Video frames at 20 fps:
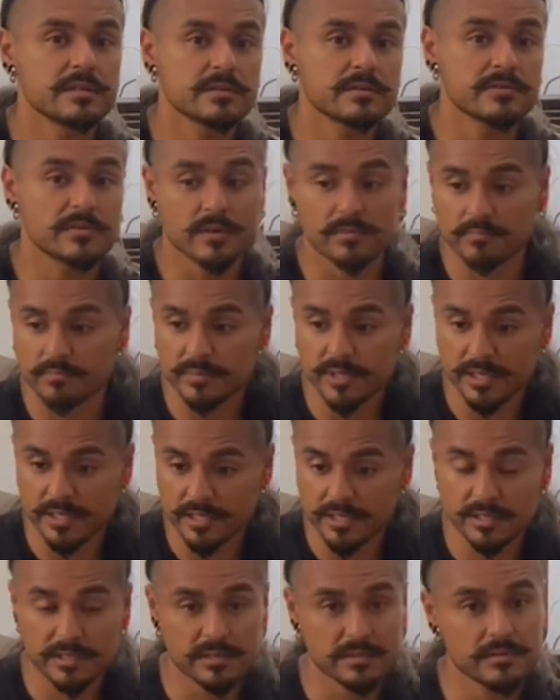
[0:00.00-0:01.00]
from
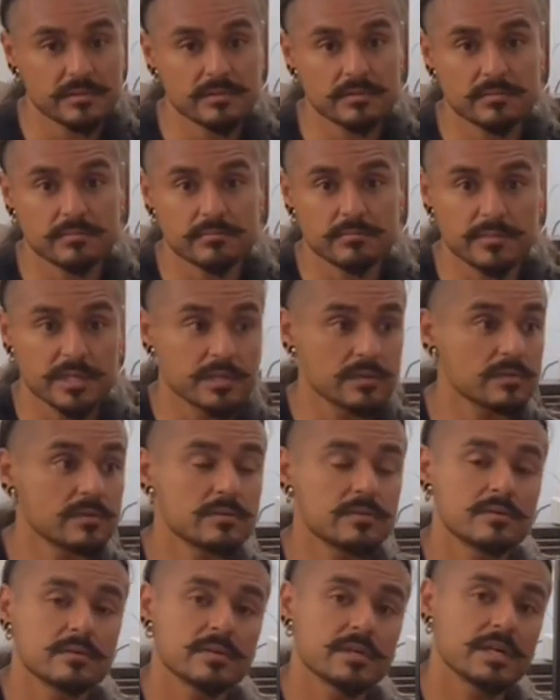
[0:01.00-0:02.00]
beginning,
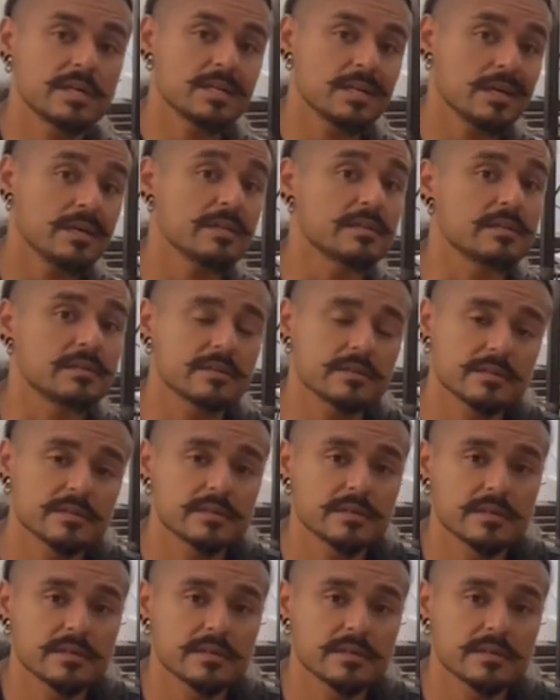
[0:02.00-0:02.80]
middle, and end.